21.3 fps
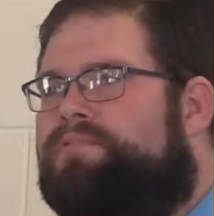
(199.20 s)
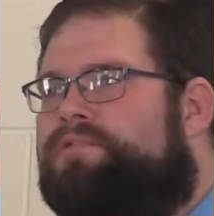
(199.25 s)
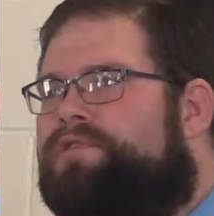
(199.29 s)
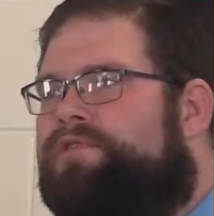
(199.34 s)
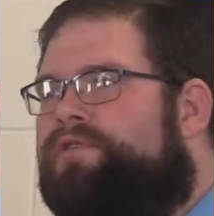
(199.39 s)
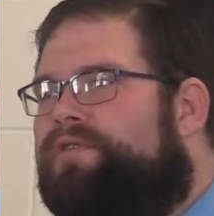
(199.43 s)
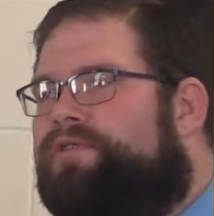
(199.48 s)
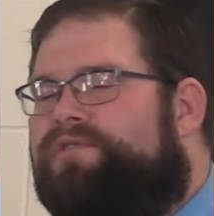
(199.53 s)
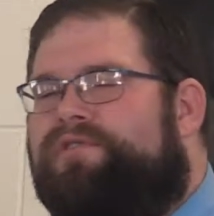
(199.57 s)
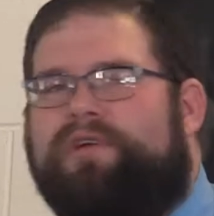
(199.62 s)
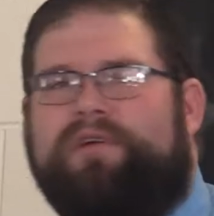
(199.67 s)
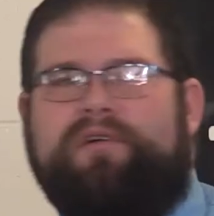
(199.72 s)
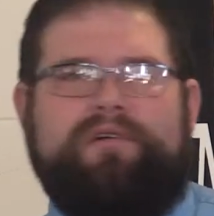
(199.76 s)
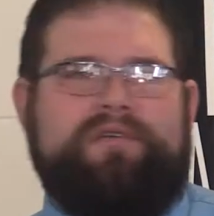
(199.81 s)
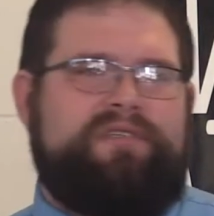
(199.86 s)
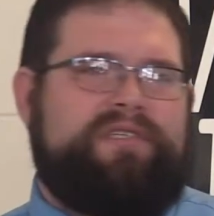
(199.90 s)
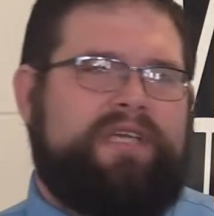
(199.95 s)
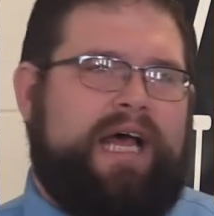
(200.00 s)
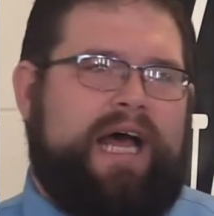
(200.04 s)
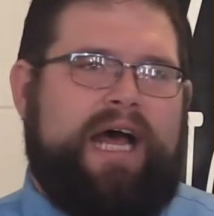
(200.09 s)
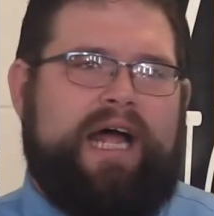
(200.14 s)
to a certain
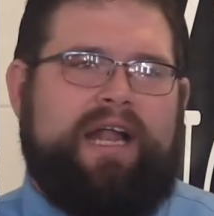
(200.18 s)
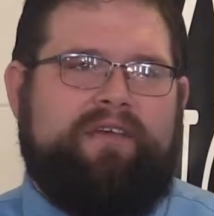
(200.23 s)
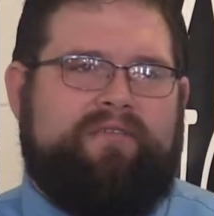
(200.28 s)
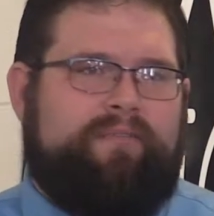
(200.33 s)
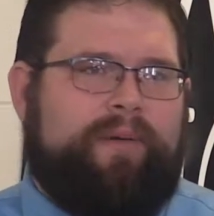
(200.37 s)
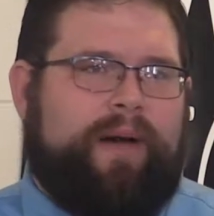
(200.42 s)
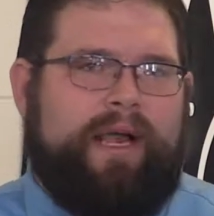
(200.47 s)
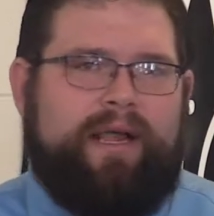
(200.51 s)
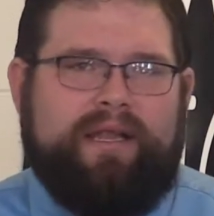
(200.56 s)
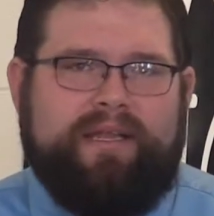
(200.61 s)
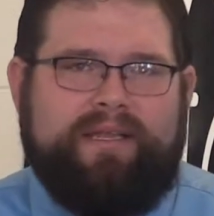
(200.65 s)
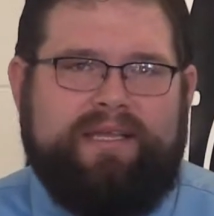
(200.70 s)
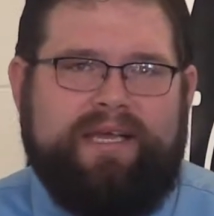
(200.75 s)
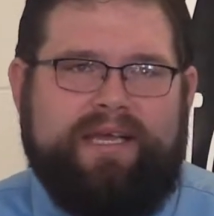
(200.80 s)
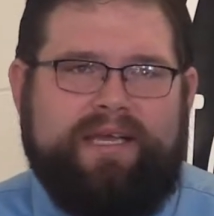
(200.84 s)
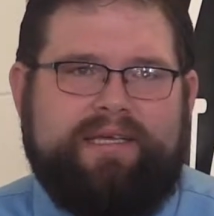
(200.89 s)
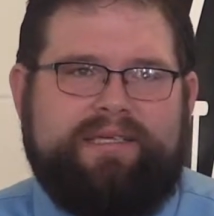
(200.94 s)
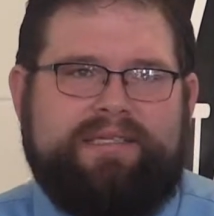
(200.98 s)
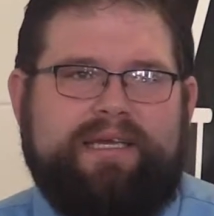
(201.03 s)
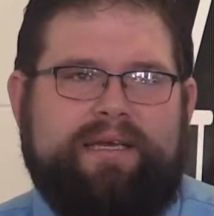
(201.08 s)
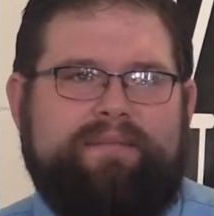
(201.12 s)
side of
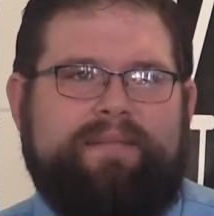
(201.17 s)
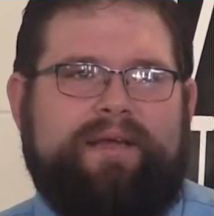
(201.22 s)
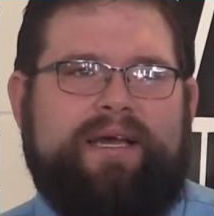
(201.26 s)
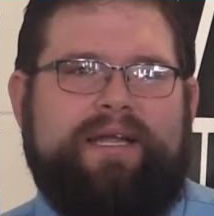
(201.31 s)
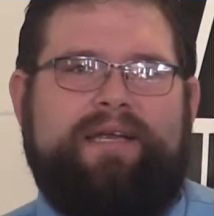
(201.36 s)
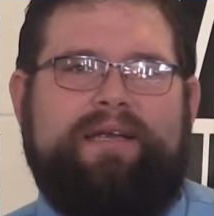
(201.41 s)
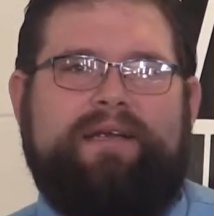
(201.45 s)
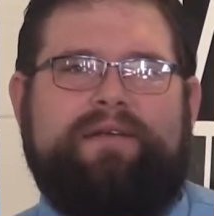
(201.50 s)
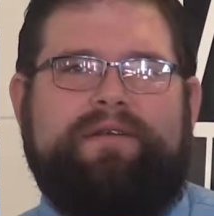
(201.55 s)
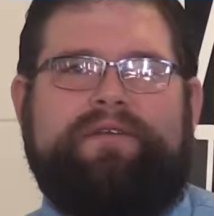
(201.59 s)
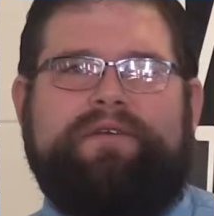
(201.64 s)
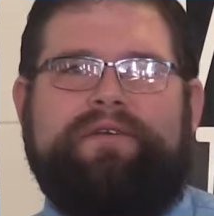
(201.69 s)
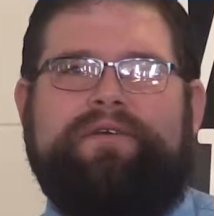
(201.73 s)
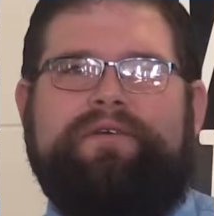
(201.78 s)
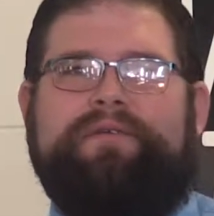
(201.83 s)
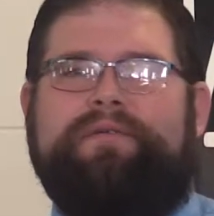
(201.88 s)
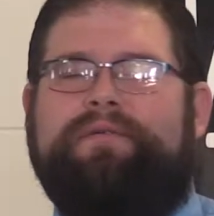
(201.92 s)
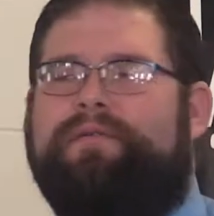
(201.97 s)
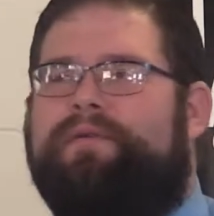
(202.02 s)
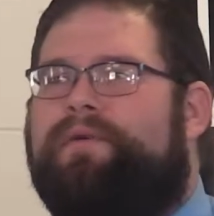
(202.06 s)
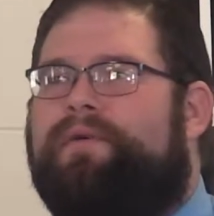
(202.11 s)
politics. I'm not here
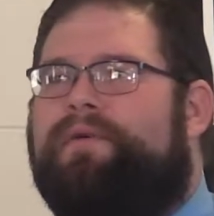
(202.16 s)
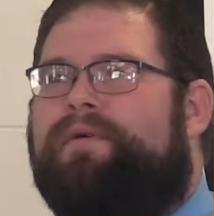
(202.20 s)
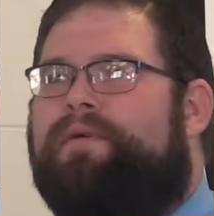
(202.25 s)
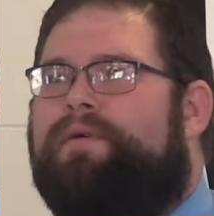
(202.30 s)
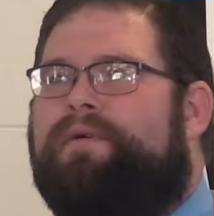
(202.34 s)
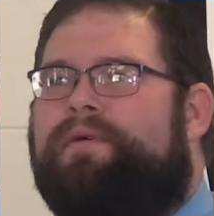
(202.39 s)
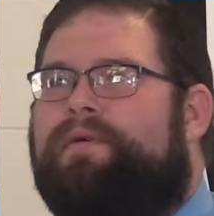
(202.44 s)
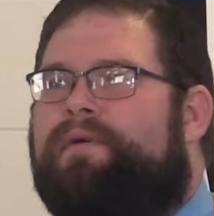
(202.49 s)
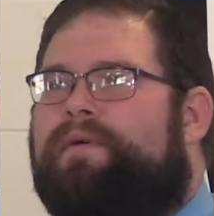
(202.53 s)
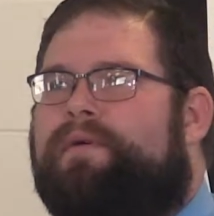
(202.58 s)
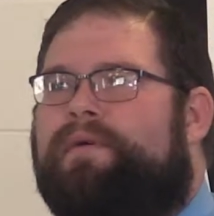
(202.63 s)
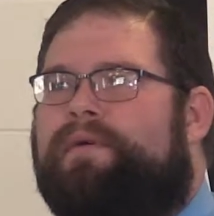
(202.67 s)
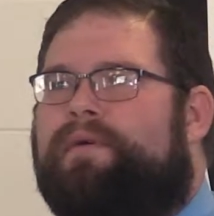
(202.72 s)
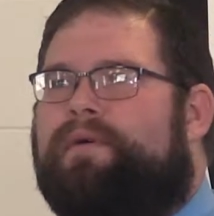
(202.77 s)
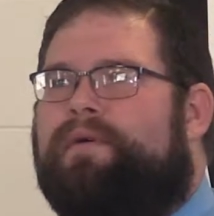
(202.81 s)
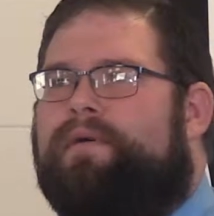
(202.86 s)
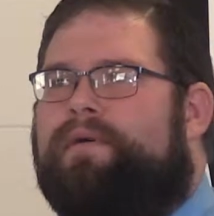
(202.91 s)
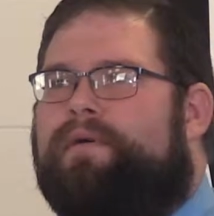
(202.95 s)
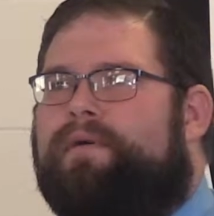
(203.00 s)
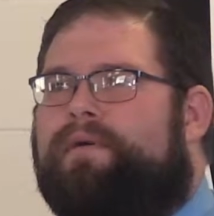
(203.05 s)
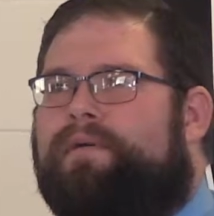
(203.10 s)
to
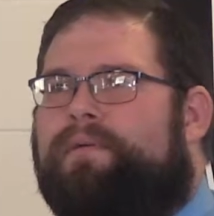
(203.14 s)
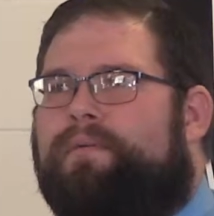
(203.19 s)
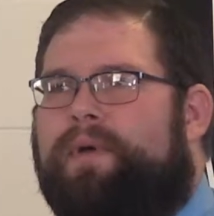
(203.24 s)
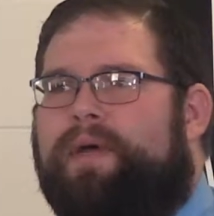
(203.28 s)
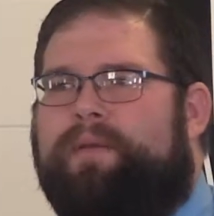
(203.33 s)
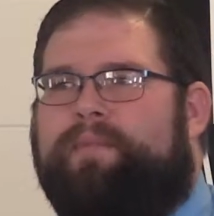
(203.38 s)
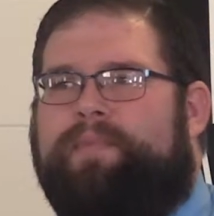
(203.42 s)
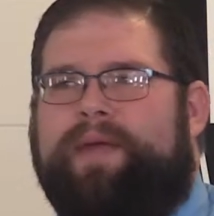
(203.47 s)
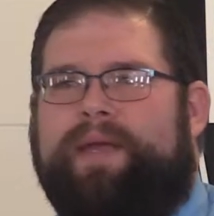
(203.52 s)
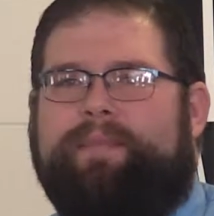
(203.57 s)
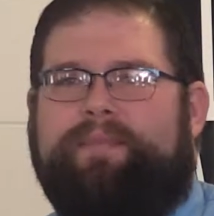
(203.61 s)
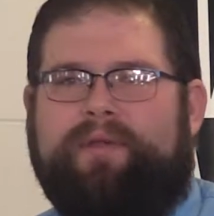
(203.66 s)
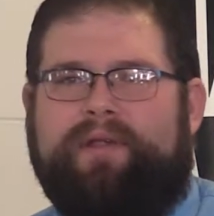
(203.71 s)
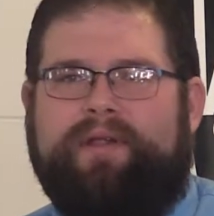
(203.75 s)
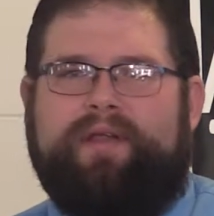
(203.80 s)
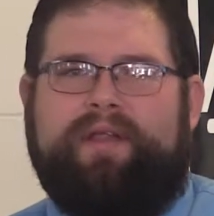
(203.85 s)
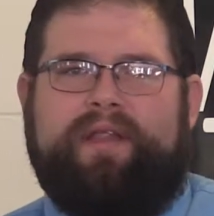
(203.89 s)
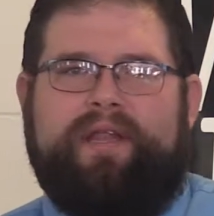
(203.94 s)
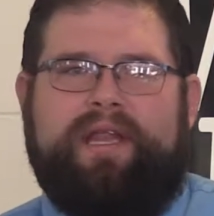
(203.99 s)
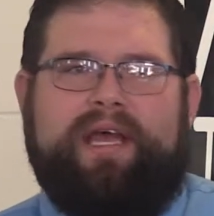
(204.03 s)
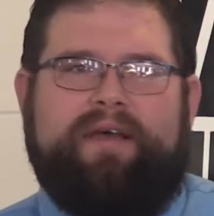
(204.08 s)
win people
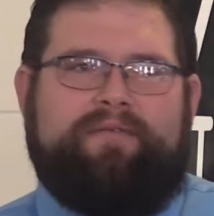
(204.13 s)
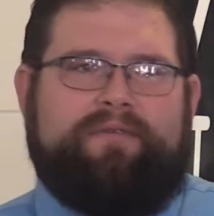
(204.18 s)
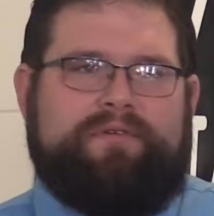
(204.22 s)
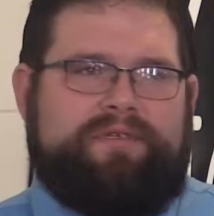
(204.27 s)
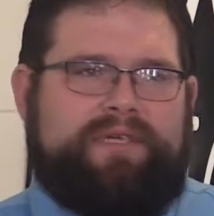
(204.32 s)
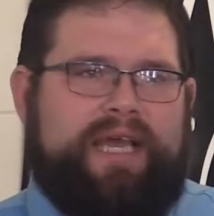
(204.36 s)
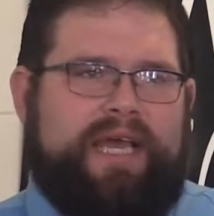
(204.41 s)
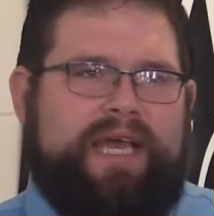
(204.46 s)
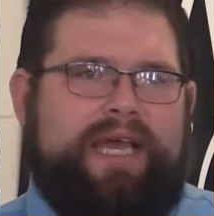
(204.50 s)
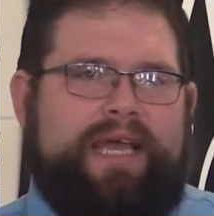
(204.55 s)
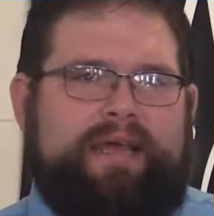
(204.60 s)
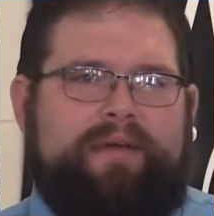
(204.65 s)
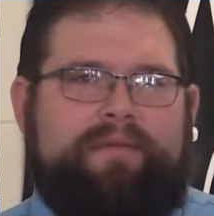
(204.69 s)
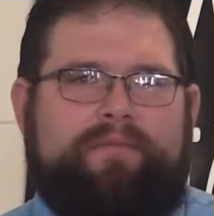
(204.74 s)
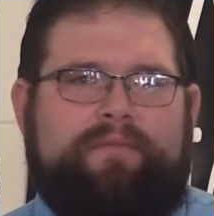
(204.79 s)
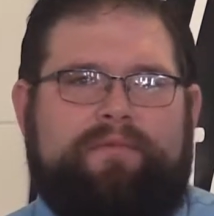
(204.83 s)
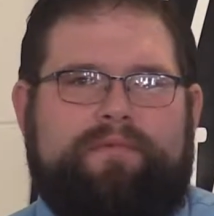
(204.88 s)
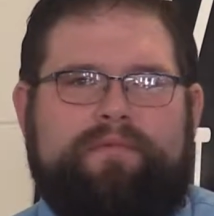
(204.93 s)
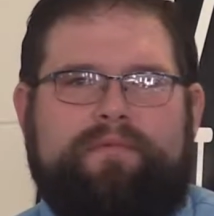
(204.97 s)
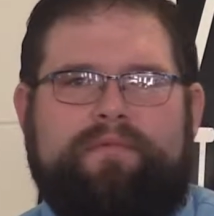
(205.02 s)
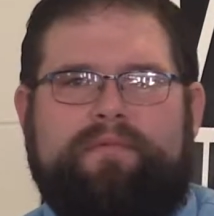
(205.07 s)
into the devil's
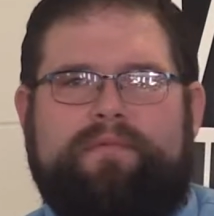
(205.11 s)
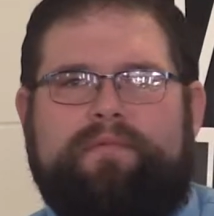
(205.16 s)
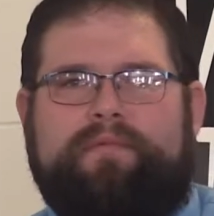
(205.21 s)
game.